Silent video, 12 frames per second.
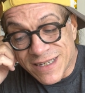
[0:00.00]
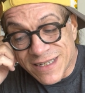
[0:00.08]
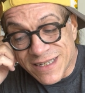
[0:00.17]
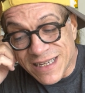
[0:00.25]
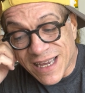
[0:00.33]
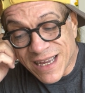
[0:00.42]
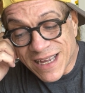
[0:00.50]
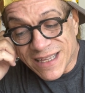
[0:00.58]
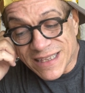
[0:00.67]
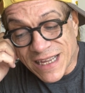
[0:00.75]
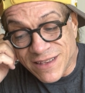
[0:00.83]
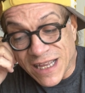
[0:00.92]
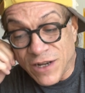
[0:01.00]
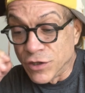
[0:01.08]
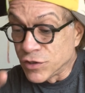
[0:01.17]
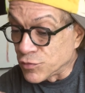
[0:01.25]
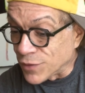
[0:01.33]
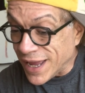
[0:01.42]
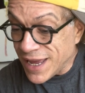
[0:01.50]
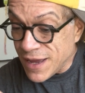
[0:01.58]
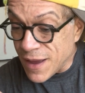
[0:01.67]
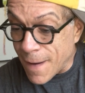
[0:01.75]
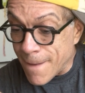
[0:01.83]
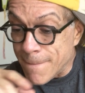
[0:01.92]
Yeah, they look
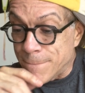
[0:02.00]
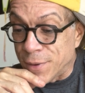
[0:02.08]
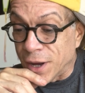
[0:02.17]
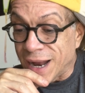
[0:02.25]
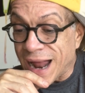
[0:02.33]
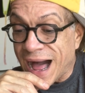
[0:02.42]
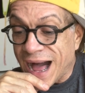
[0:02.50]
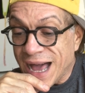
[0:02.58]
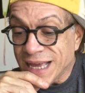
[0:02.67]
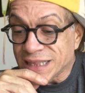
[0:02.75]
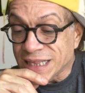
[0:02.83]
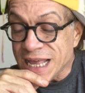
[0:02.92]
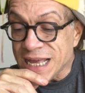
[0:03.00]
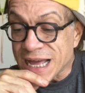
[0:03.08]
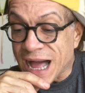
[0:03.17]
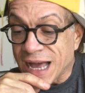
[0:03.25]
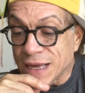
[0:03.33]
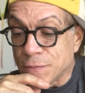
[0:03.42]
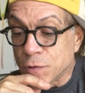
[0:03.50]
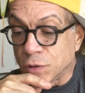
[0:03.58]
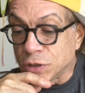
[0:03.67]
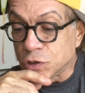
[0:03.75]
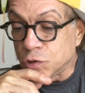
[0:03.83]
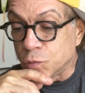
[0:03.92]
great, but I think I am going to